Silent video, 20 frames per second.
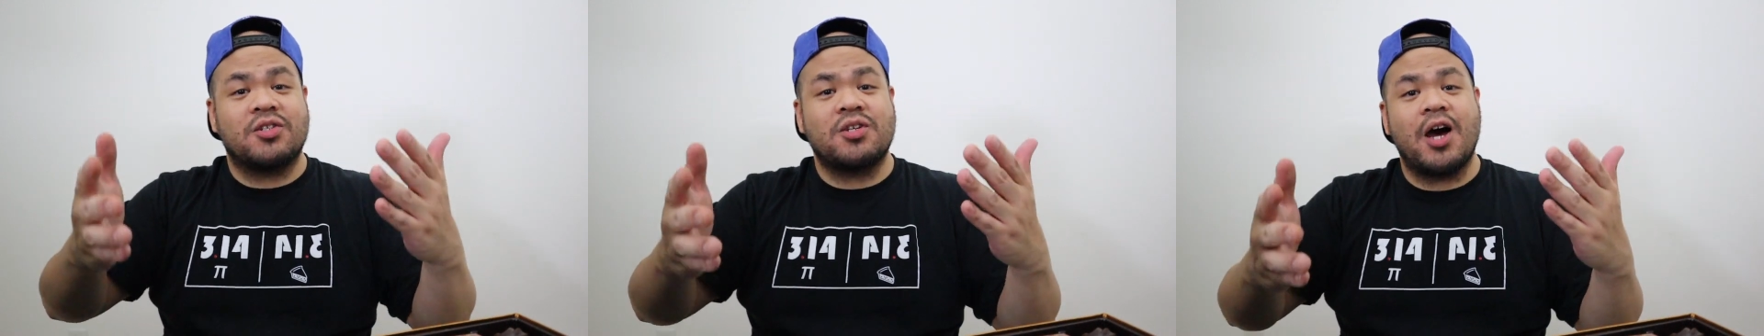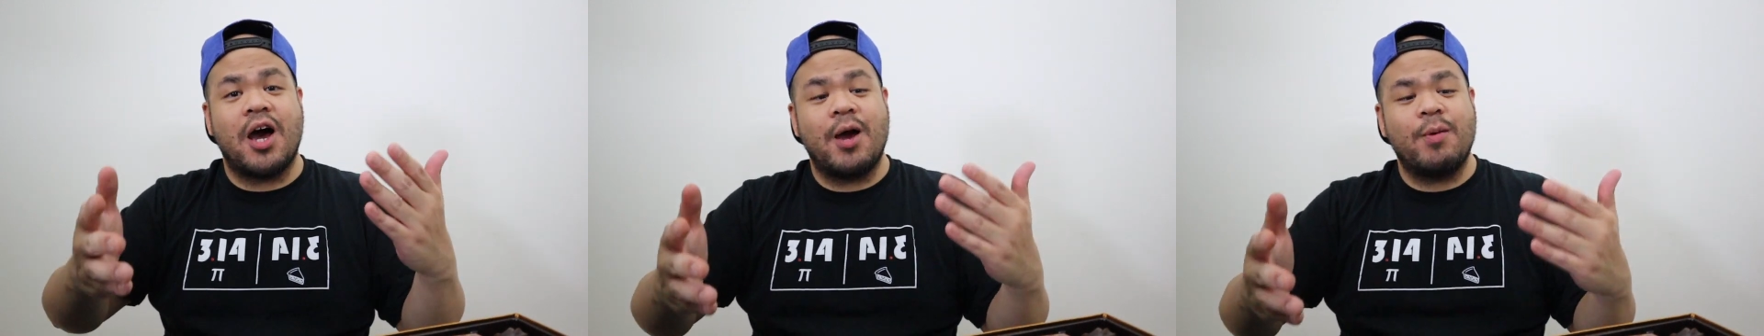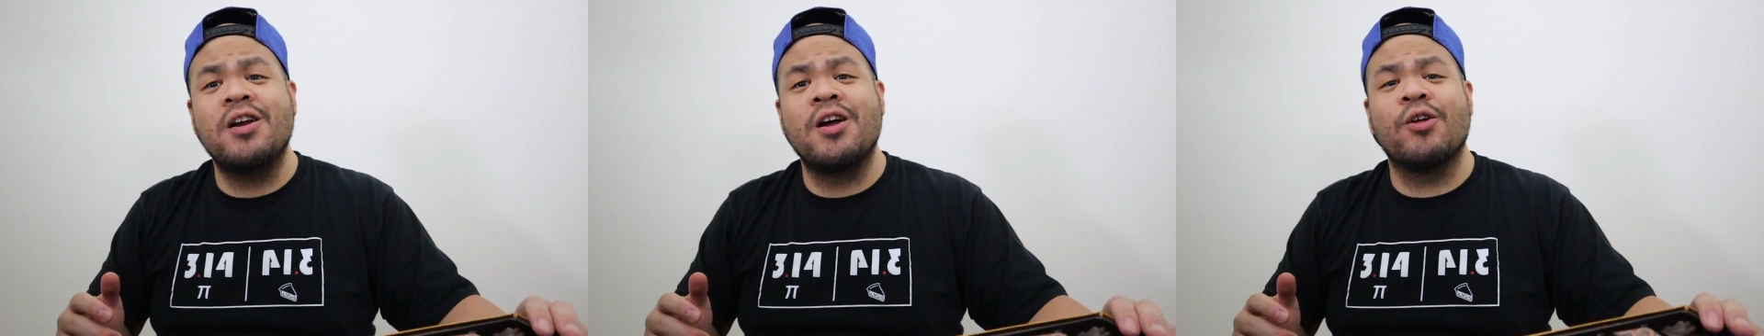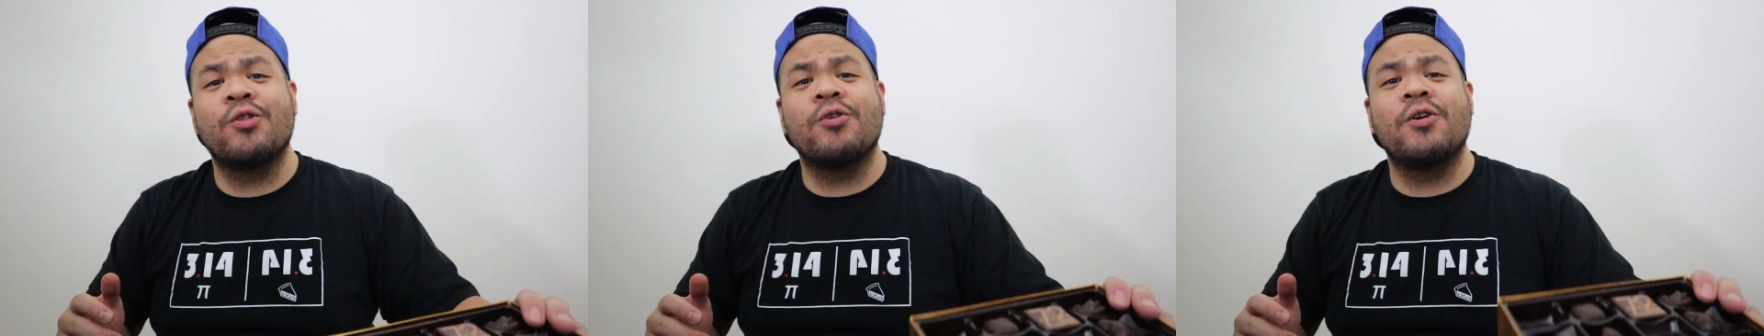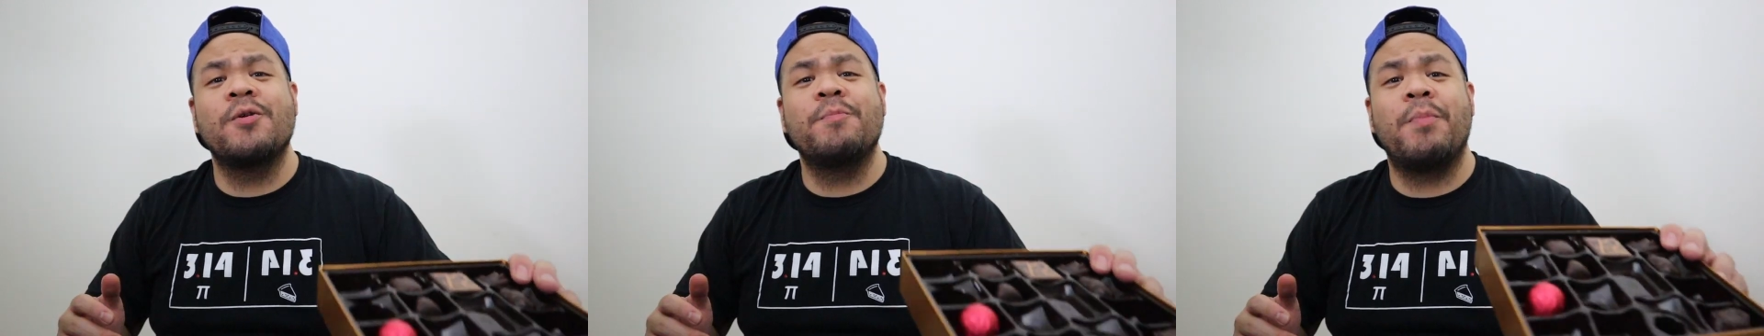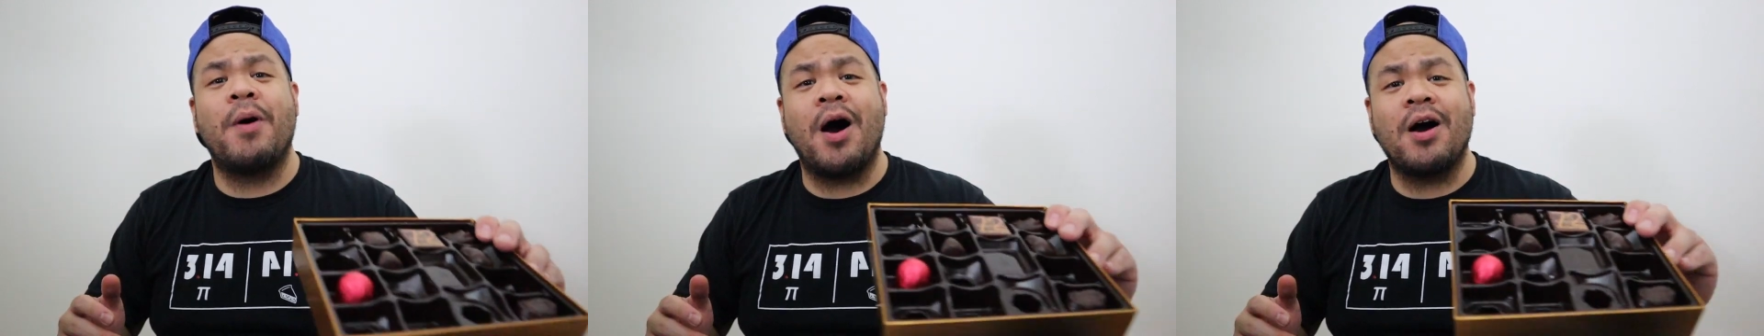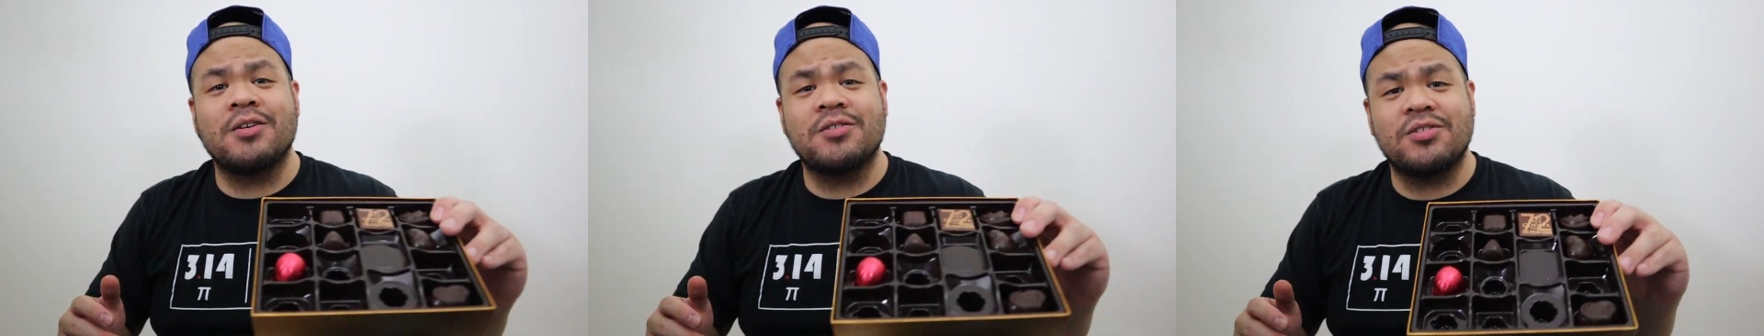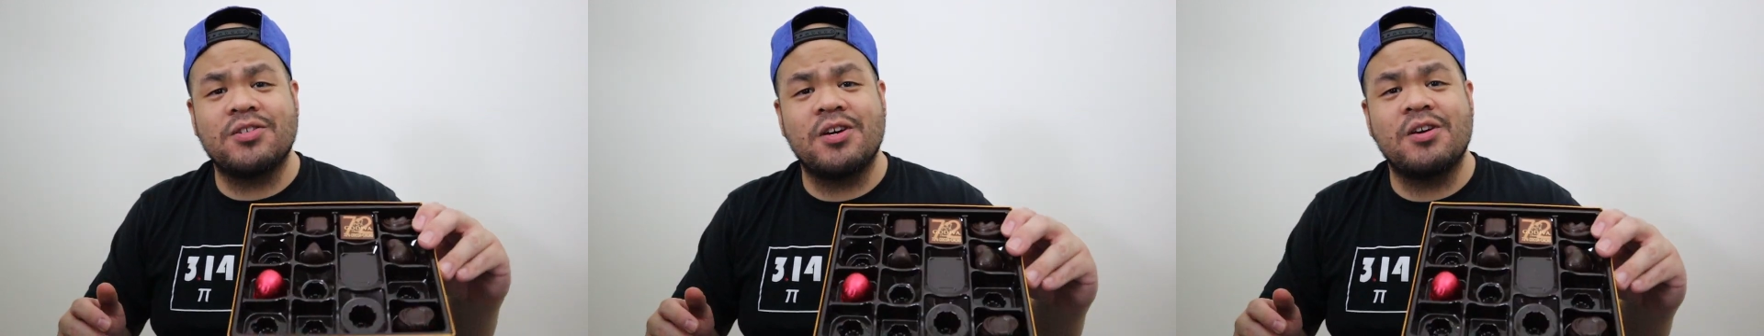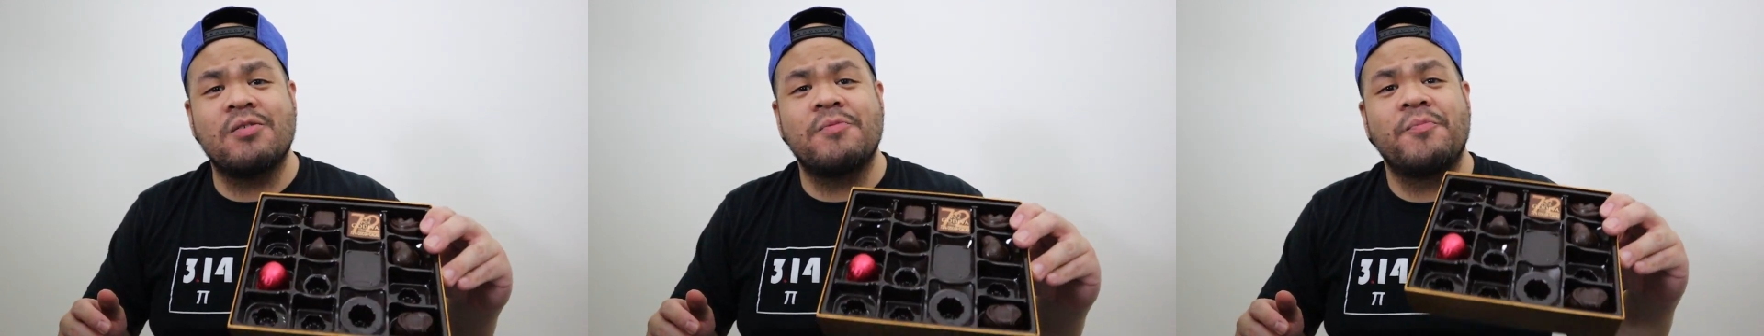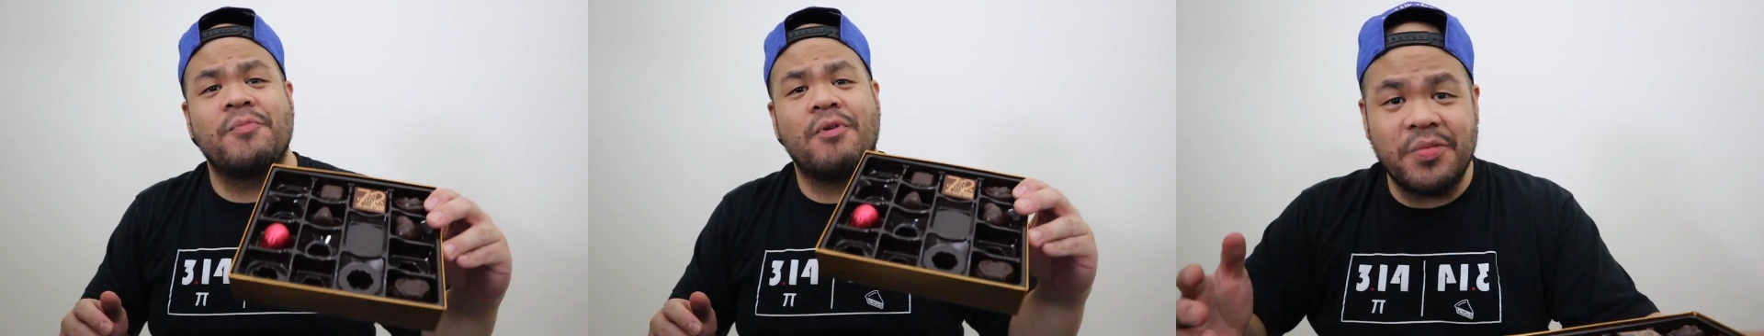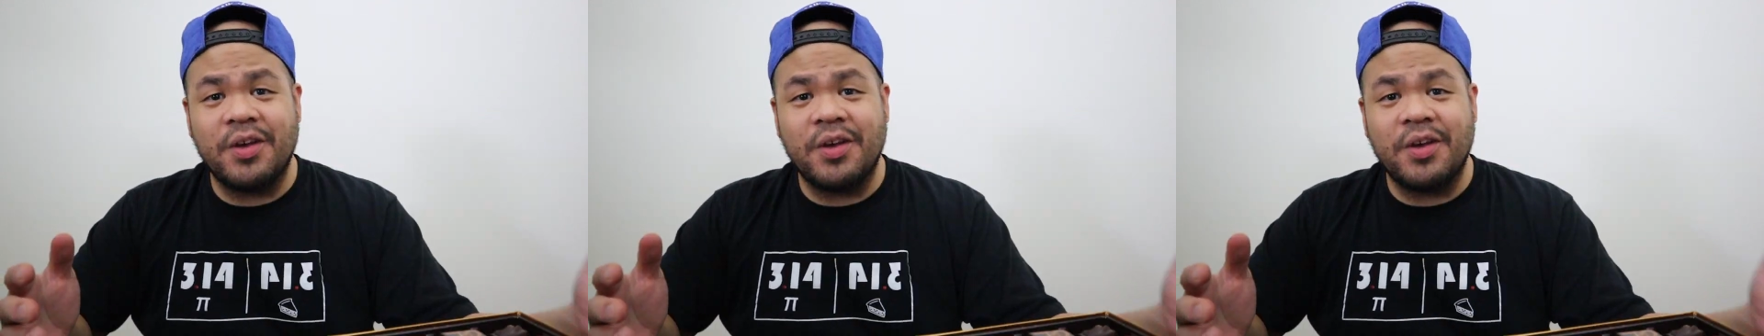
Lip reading: time. Another unboxing.